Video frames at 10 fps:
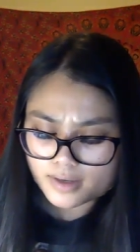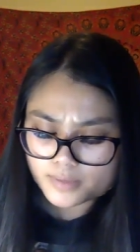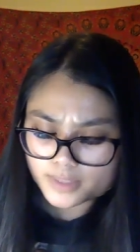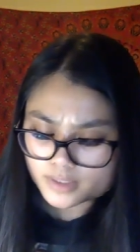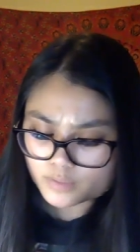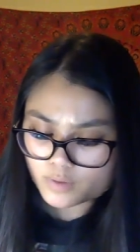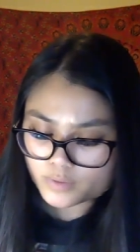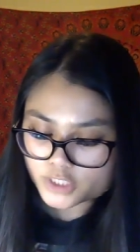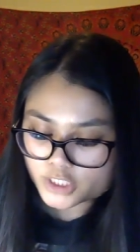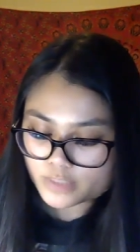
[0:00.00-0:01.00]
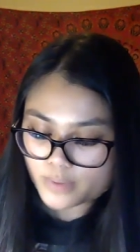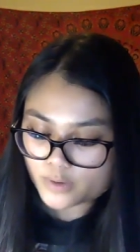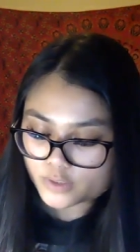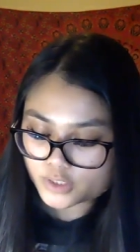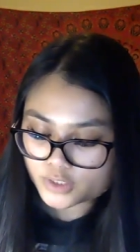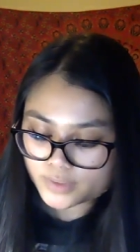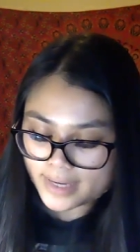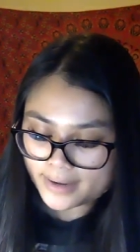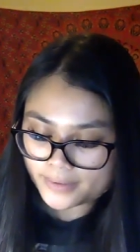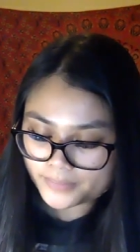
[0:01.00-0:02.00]
Because what was she supposed to do
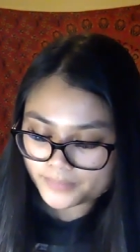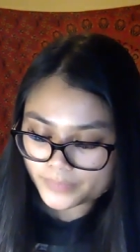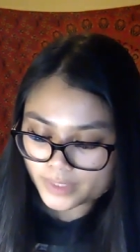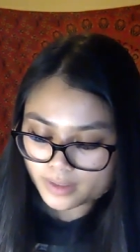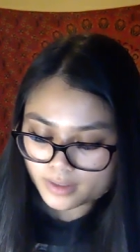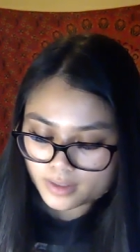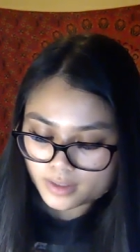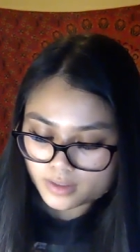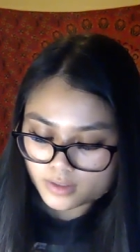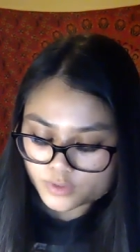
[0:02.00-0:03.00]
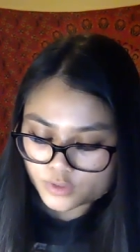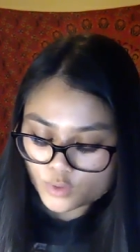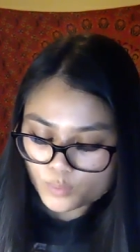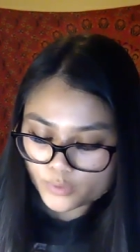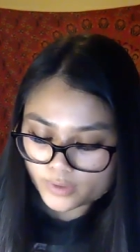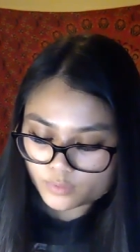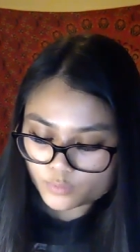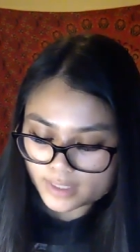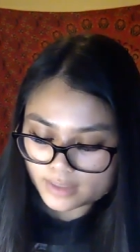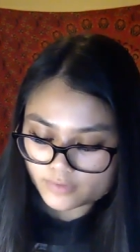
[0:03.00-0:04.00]
now? There was no point in
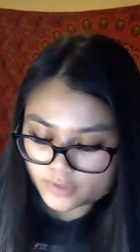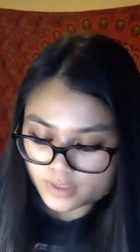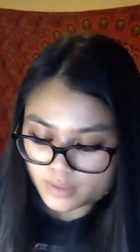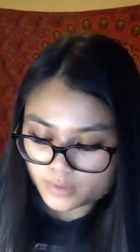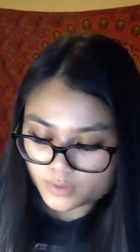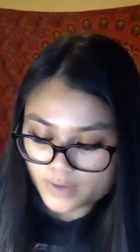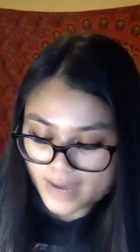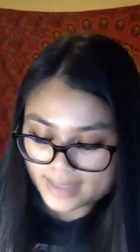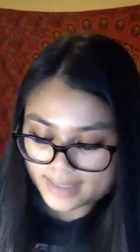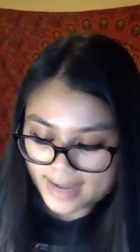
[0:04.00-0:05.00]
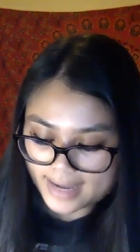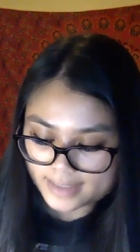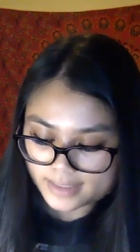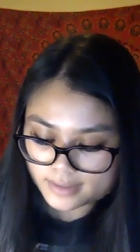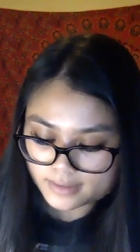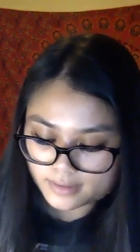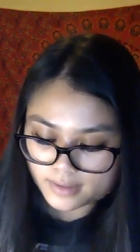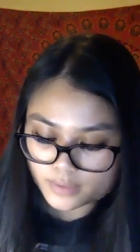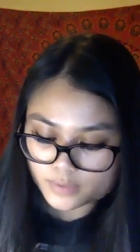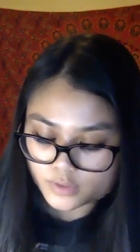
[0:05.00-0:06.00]
waiting for someone who hadn't asked, and
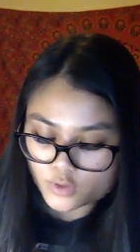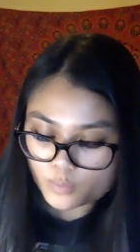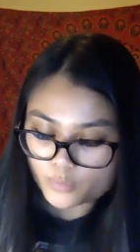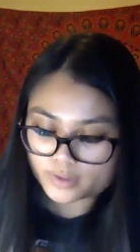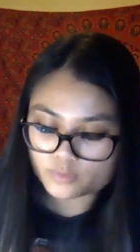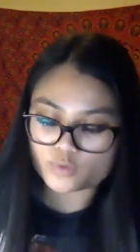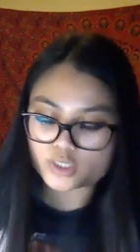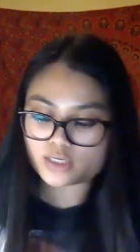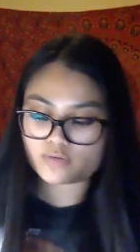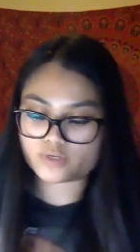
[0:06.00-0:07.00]
there was no point in wishing for